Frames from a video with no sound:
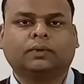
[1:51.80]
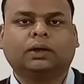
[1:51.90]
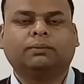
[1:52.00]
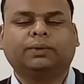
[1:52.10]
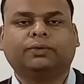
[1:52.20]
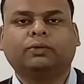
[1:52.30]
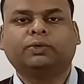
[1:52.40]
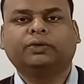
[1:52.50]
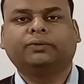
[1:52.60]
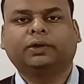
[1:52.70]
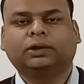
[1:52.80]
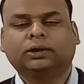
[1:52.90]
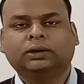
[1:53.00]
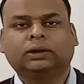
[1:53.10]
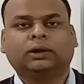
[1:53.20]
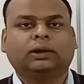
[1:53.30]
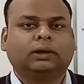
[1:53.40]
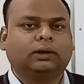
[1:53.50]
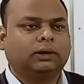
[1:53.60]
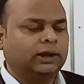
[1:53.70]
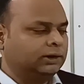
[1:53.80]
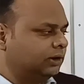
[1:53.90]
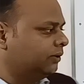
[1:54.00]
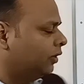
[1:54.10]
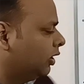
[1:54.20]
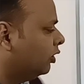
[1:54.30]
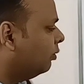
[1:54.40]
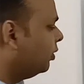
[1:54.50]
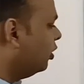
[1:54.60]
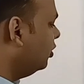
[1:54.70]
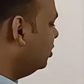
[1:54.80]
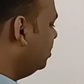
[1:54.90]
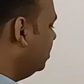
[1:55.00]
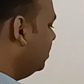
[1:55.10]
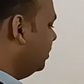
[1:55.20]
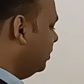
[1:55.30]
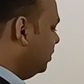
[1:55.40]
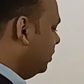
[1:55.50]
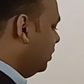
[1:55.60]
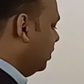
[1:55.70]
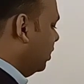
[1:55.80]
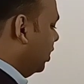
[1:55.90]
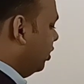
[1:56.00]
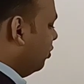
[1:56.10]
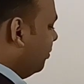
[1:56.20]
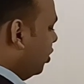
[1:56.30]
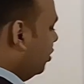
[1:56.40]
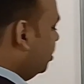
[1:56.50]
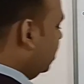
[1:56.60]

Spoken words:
Before moving further, let's see what an operon is. An operon is a